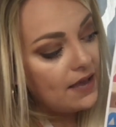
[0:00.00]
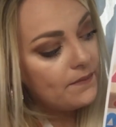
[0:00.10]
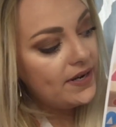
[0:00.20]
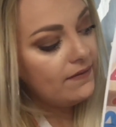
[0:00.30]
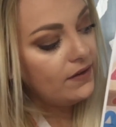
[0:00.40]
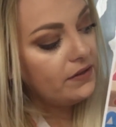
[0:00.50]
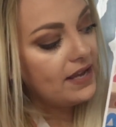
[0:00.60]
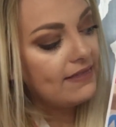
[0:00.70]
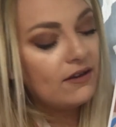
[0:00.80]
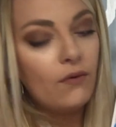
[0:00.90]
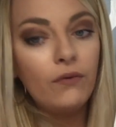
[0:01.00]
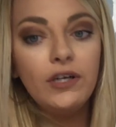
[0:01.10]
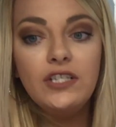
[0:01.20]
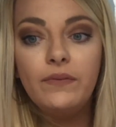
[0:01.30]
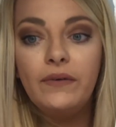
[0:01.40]
But if you look at the
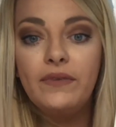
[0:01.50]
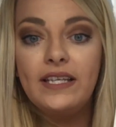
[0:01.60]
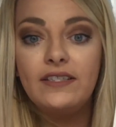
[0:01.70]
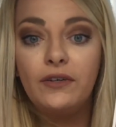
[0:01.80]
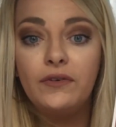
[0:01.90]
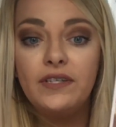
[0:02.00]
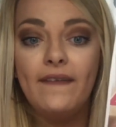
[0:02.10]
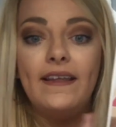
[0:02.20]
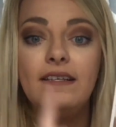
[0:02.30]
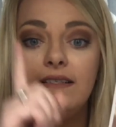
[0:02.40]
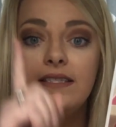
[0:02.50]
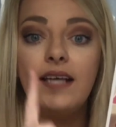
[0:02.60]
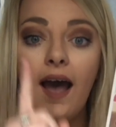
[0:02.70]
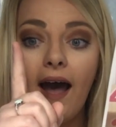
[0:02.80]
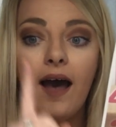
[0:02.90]
orange one, when the circle's on the
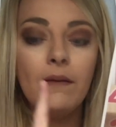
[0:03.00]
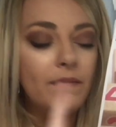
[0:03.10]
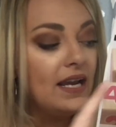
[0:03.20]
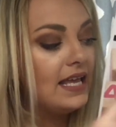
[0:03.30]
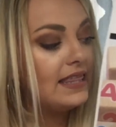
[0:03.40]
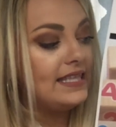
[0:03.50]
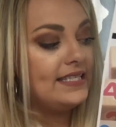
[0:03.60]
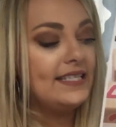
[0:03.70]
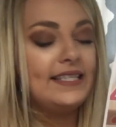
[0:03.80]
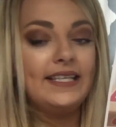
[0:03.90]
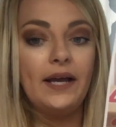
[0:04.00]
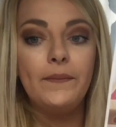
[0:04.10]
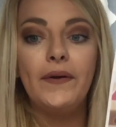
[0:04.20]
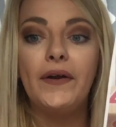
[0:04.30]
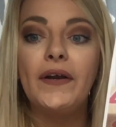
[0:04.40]
top, this is the
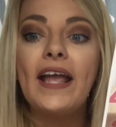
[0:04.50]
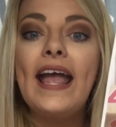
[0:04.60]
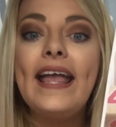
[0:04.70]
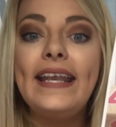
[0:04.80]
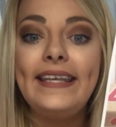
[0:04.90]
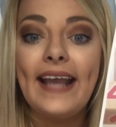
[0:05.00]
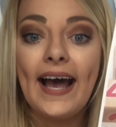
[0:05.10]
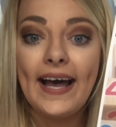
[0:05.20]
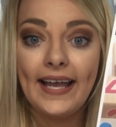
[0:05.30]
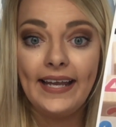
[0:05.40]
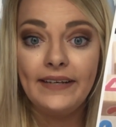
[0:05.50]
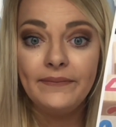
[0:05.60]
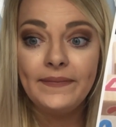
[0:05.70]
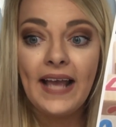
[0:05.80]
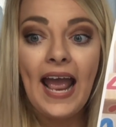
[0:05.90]
number
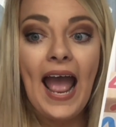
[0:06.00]
9.